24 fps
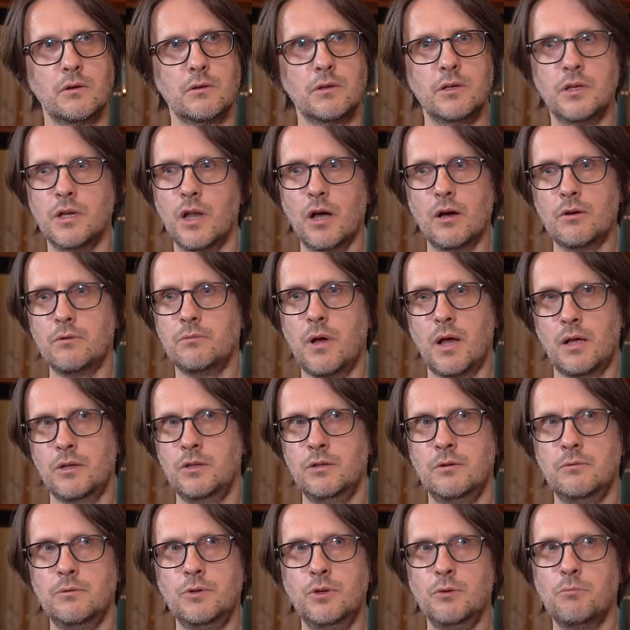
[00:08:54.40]
You know,
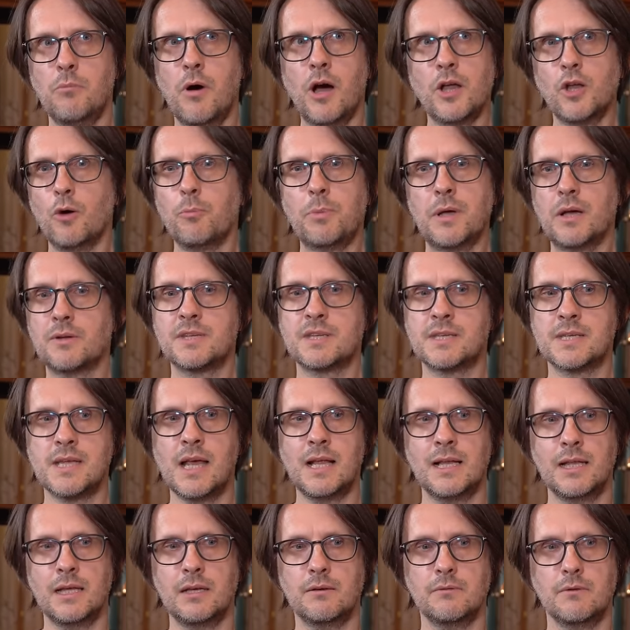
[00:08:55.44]
you might not be able to
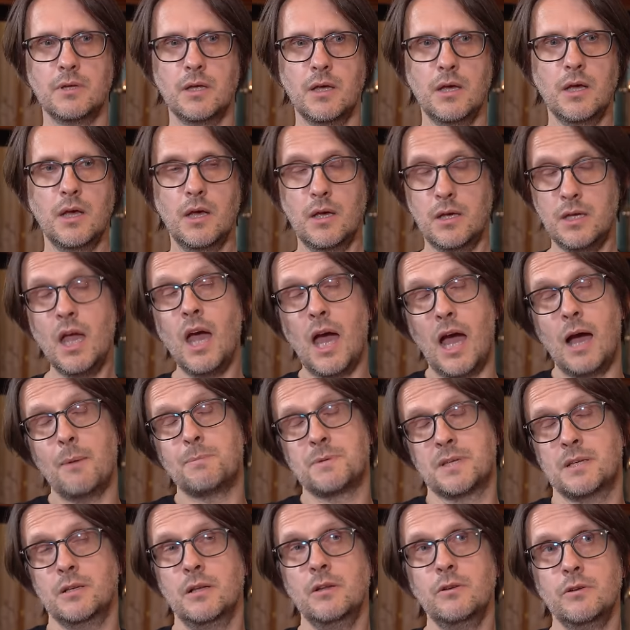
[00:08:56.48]
sell it. Yeah,
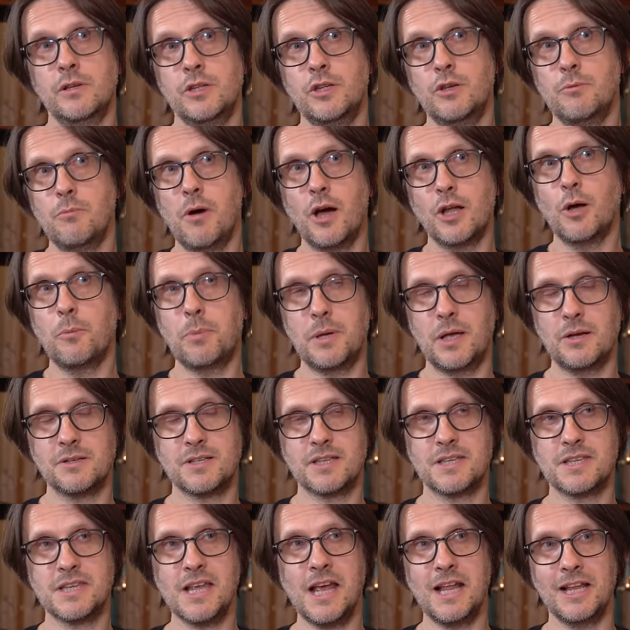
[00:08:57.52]
absolutely, you might not be able
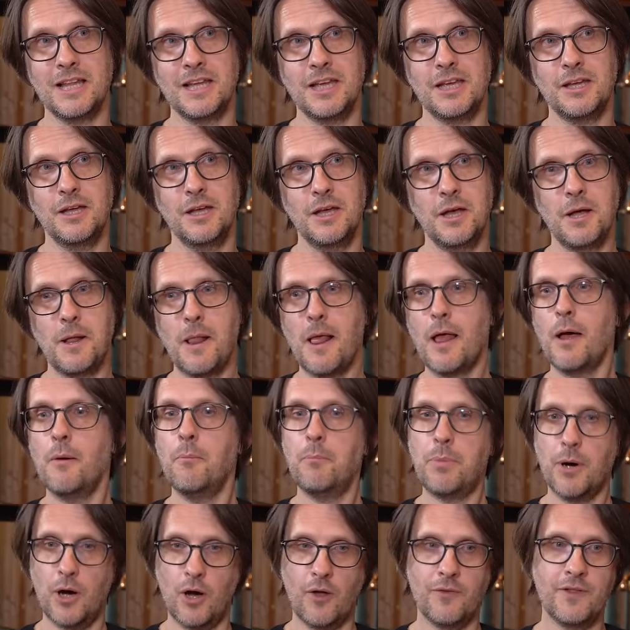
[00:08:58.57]
to sell it,
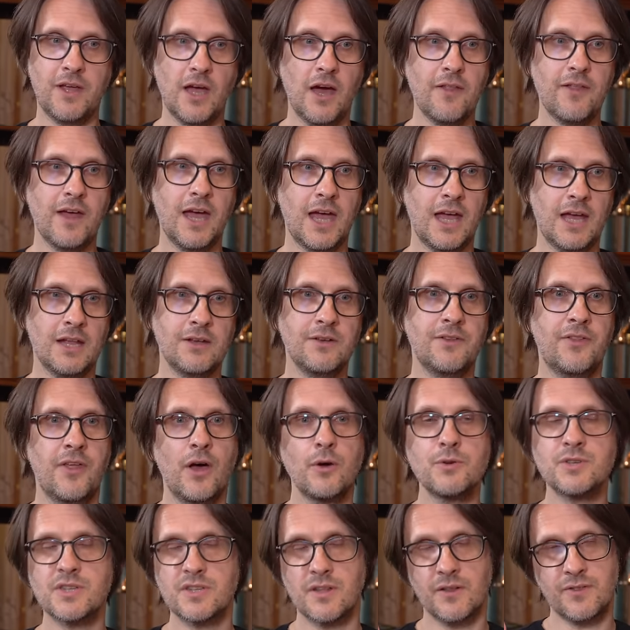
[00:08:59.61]
but on the other hand,
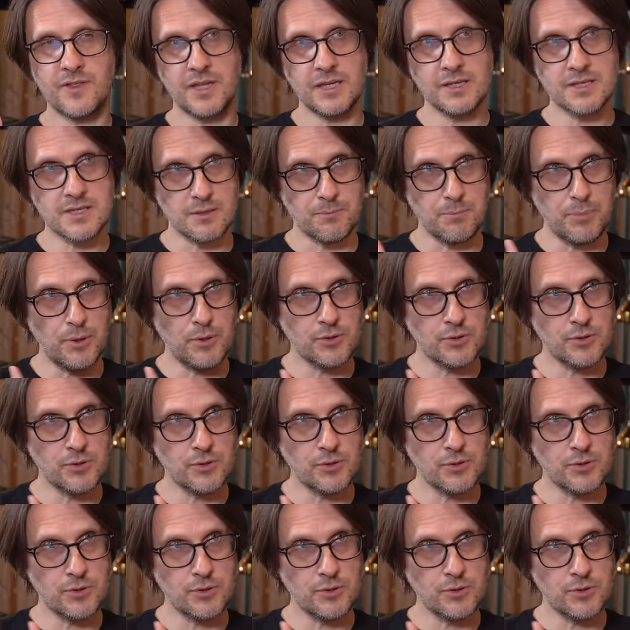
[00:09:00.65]
those are the things that